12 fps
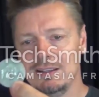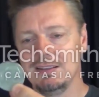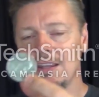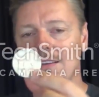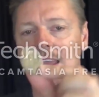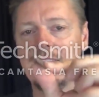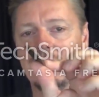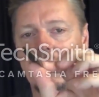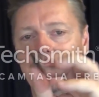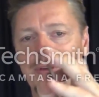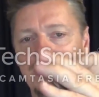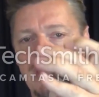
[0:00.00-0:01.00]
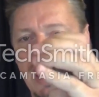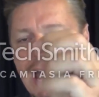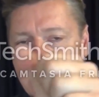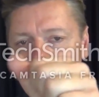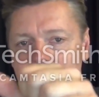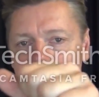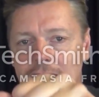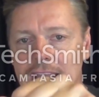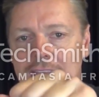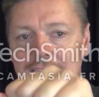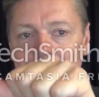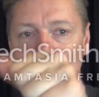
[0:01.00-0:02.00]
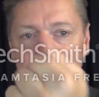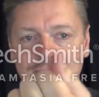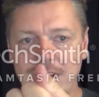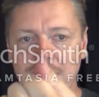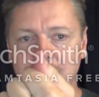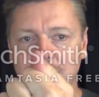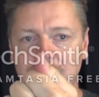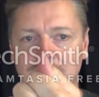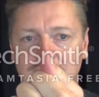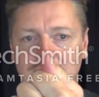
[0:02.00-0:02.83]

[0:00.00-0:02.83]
They take an object, they hide it in their hand like a fist,